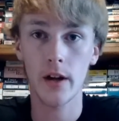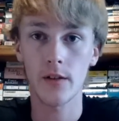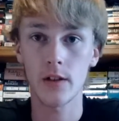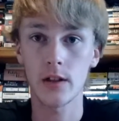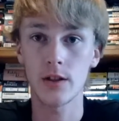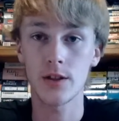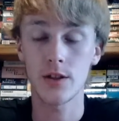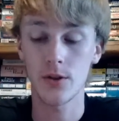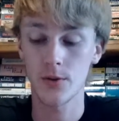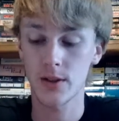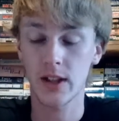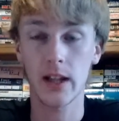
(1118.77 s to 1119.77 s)

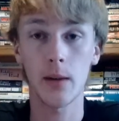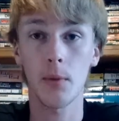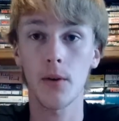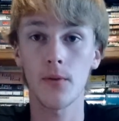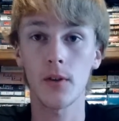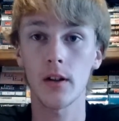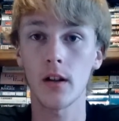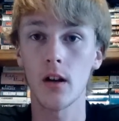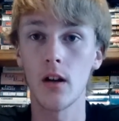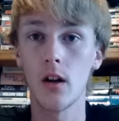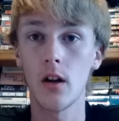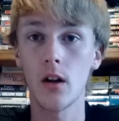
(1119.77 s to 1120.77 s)
for strengthening
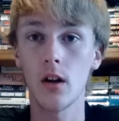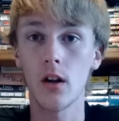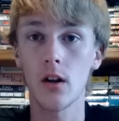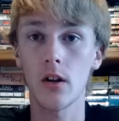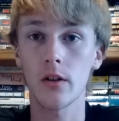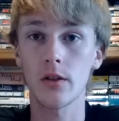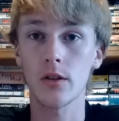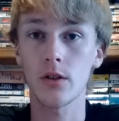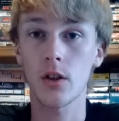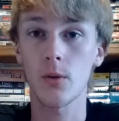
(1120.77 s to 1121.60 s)
and stretching and stuff.